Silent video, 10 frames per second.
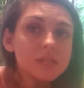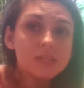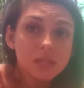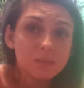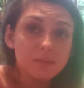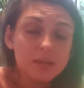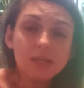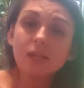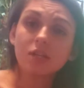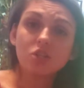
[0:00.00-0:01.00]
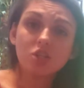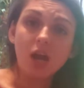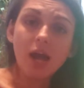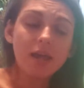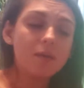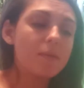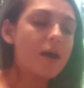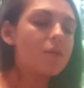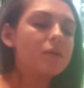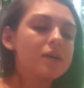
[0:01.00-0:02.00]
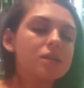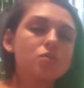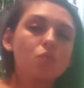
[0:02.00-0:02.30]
timid and shy about, is